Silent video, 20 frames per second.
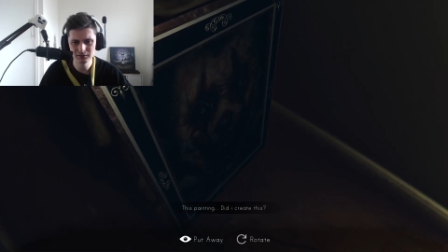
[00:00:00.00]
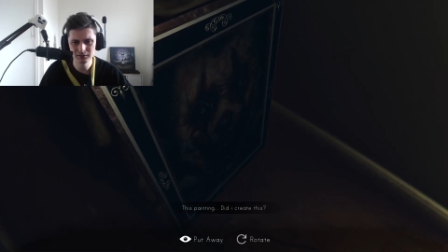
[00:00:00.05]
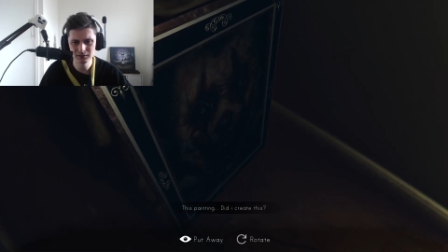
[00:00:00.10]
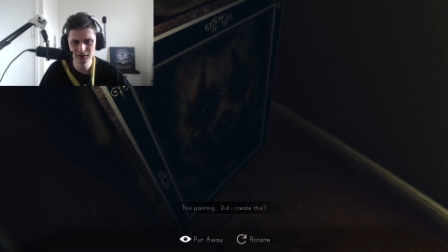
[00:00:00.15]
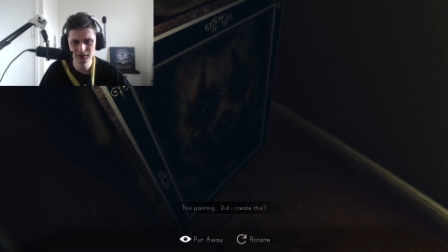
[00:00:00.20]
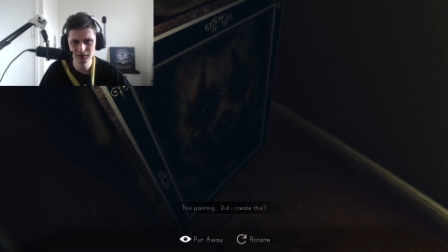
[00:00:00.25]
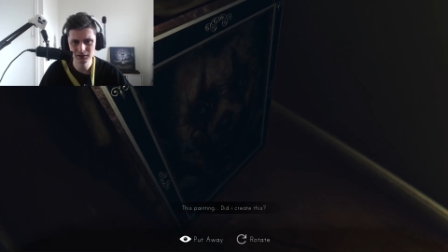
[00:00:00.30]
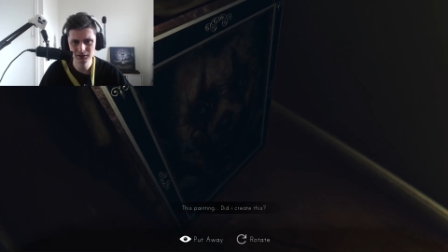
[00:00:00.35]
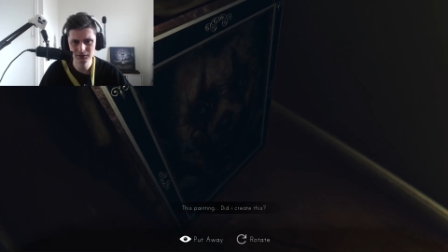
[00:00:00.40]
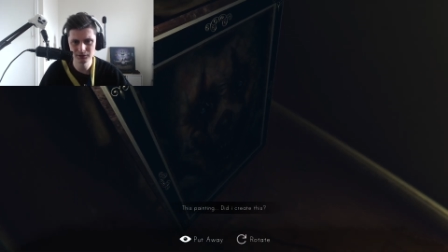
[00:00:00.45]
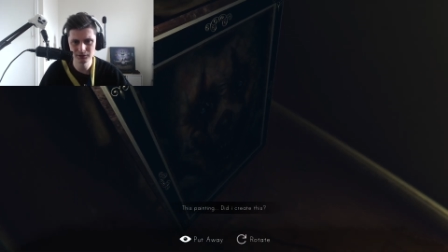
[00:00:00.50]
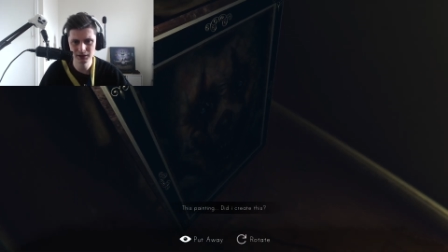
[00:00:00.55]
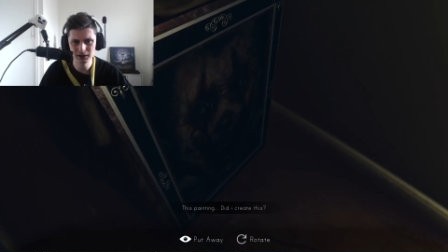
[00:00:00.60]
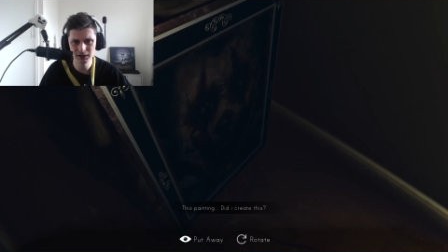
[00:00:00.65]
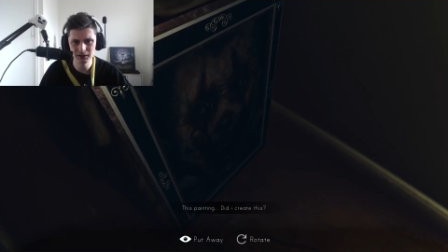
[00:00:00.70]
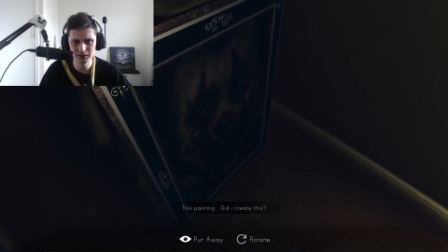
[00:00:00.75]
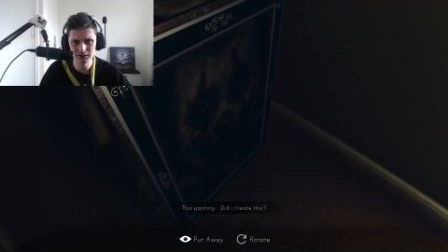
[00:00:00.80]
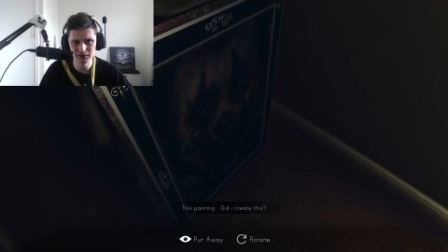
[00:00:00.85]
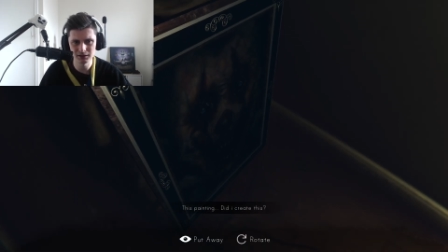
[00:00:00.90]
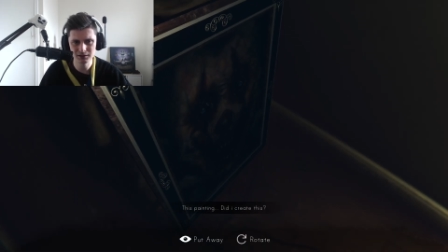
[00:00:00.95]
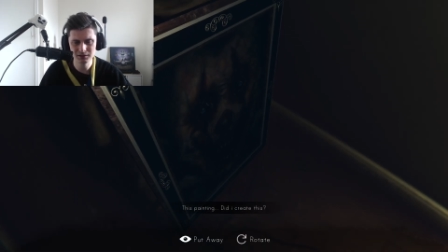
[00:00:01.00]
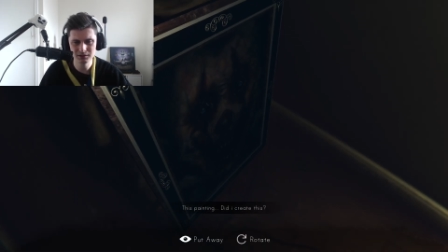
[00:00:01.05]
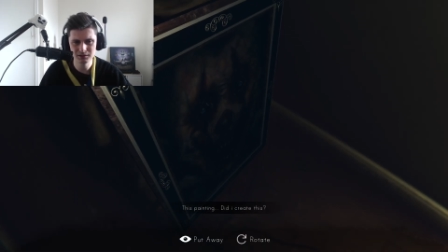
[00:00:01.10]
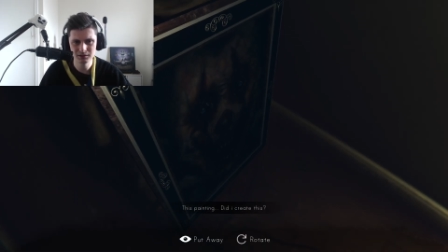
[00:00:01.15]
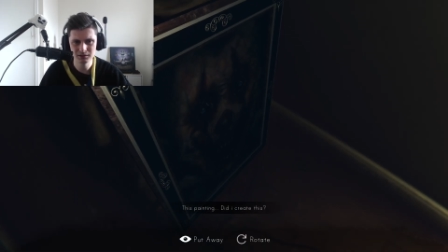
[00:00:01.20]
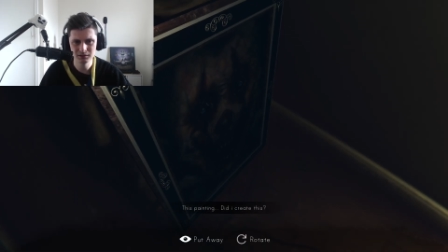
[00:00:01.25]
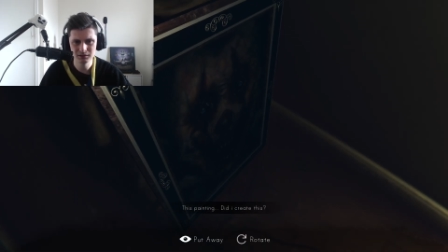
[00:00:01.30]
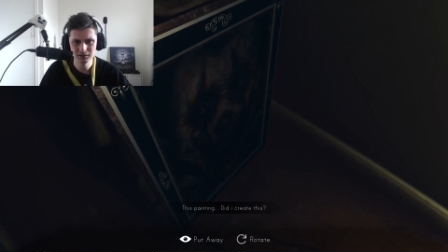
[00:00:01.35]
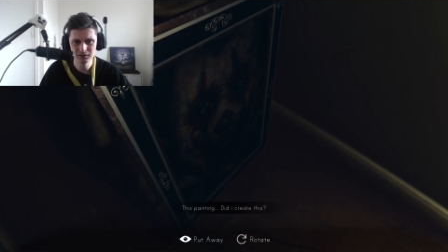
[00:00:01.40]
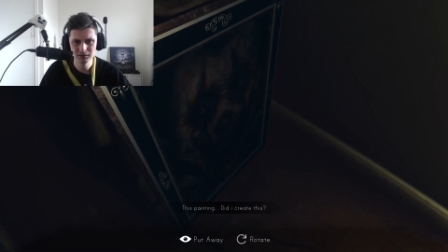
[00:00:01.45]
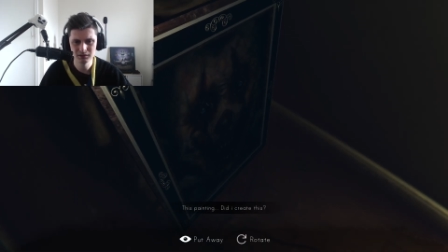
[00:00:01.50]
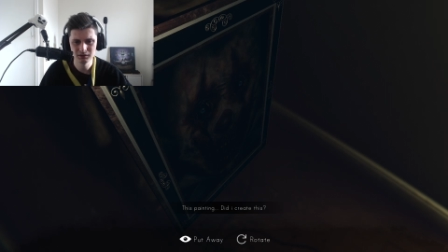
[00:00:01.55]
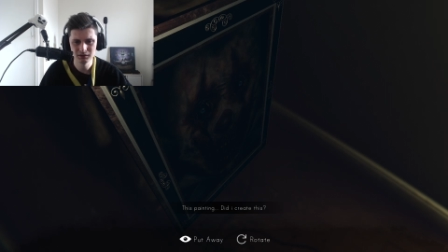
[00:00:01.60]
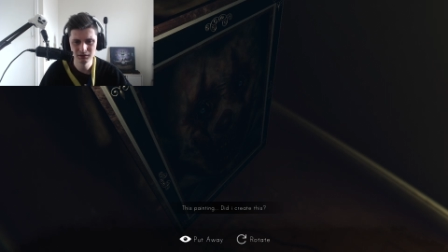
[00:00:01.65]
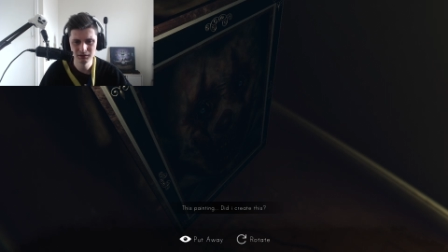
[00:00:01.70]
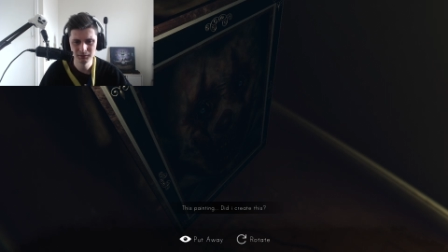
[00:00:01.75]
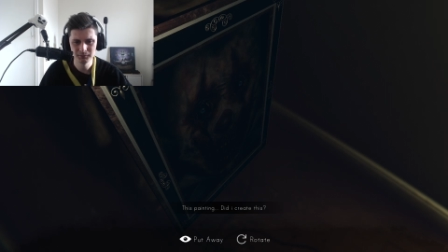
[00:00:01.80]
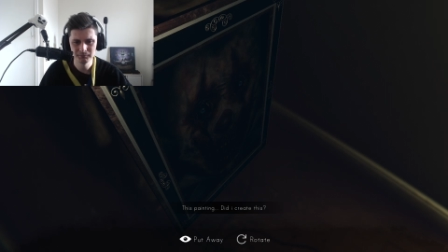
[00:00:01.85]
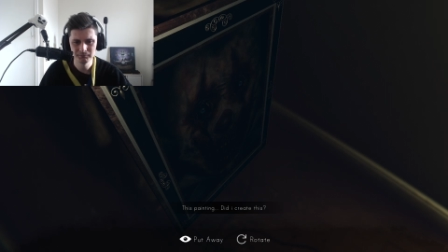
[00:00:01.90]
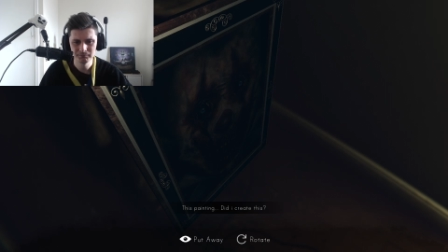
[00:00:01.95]
Did I create this?
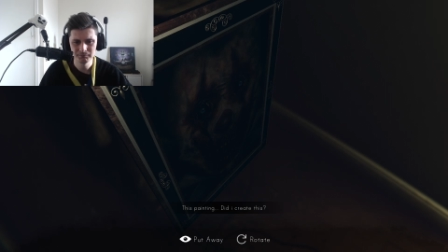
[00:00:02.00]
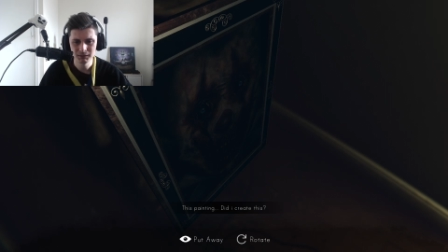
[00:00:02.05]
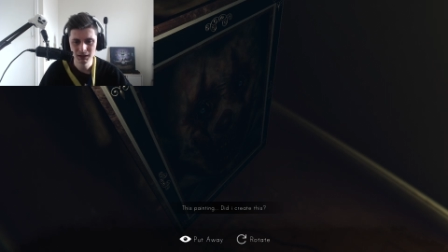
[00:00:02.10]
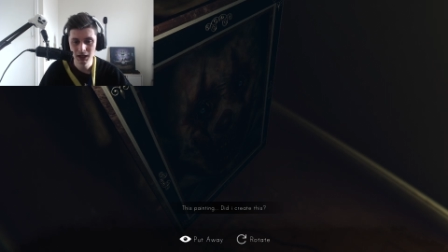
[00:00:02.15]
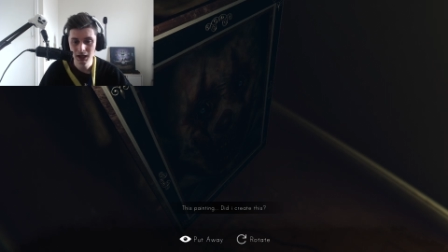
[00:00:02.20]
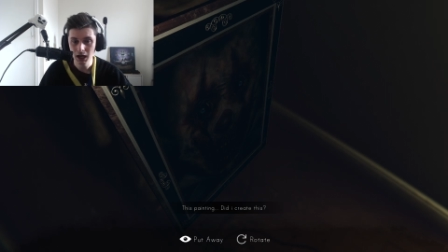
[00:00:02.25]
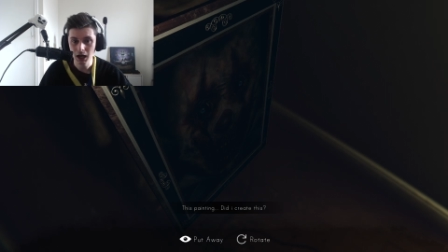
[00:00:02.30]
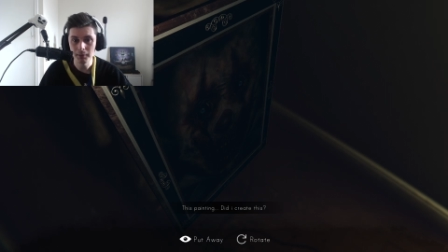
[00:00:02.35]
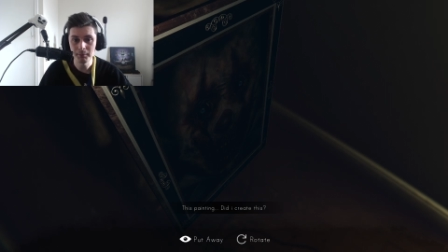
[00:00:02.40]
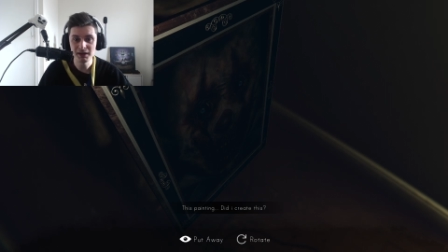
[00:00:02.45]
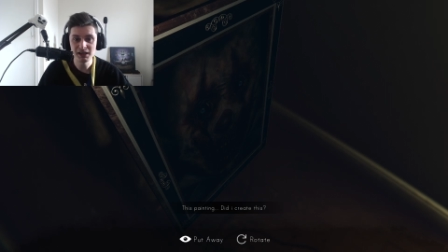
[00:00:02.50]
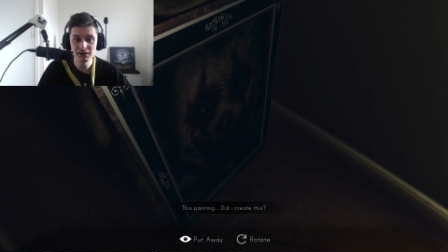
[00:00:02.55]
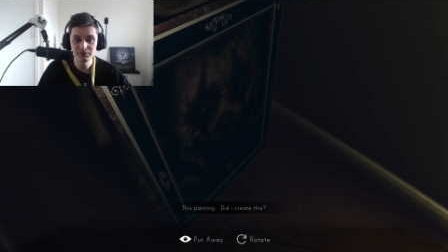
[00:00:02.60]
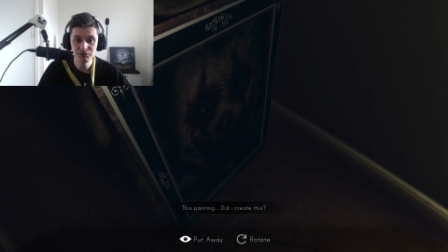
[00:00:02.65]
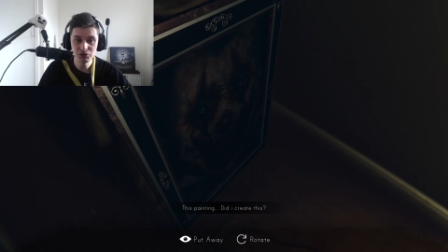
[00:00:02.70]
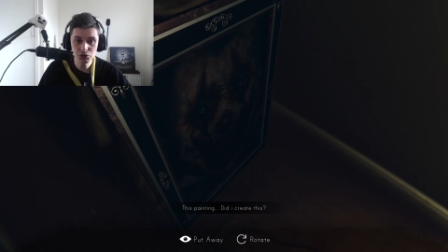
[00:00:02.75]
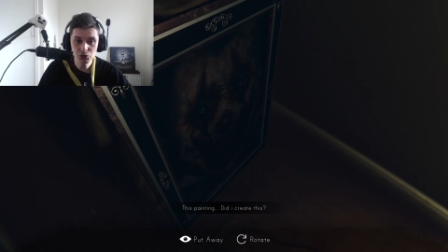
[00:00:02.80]
I mean, if you